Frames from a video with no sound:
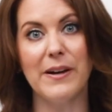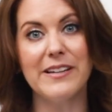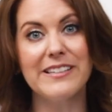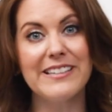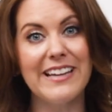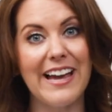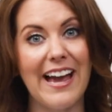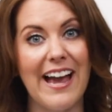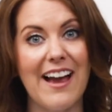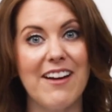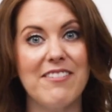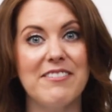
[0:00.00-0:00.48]

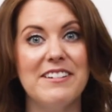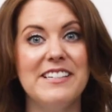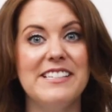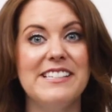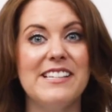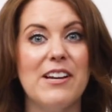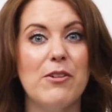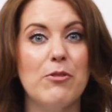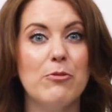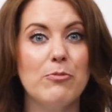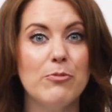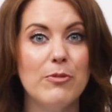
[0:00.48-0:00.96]
but
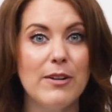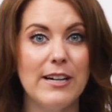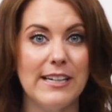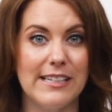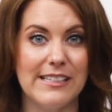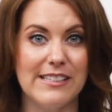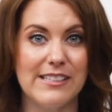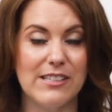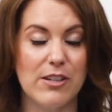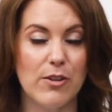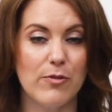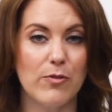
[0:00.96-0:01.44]
carries a
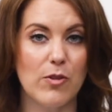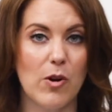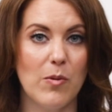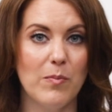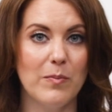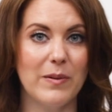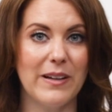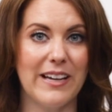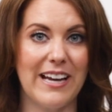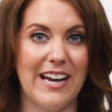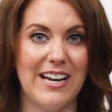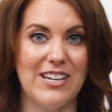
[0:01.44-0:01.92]
risk of
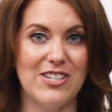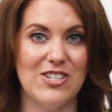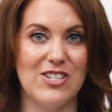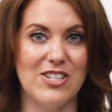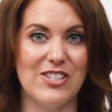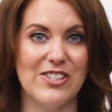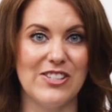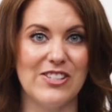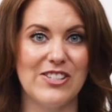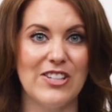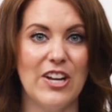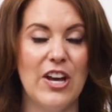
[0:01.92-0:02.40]

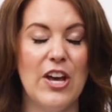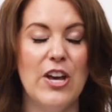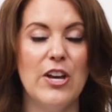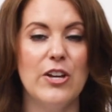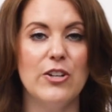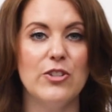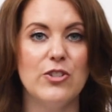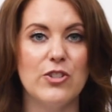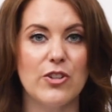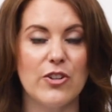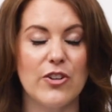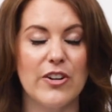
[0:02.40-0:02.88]
complications
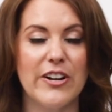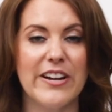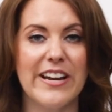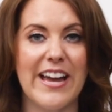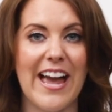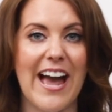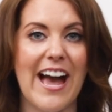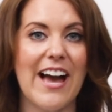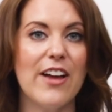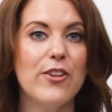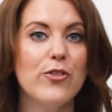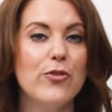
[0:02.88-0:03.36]

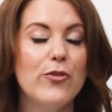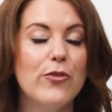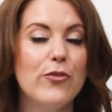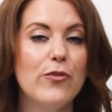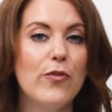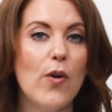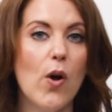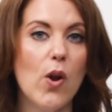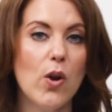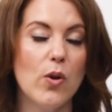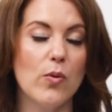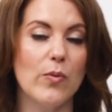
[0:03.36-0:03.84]
during and
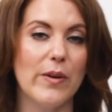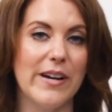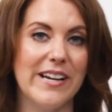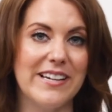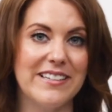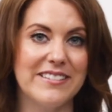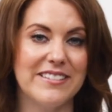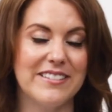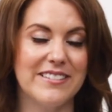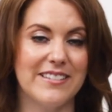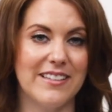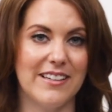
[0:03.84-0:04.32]

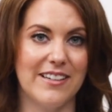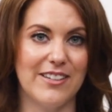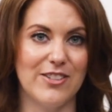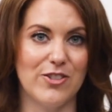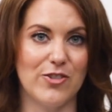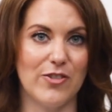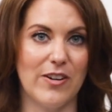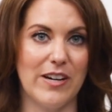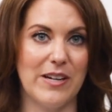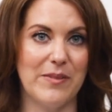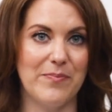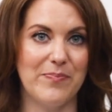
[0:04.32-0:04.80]
following
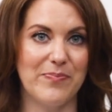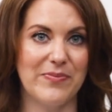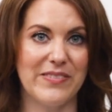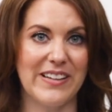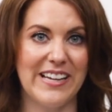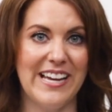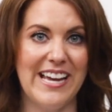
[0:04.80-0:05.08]
surgery.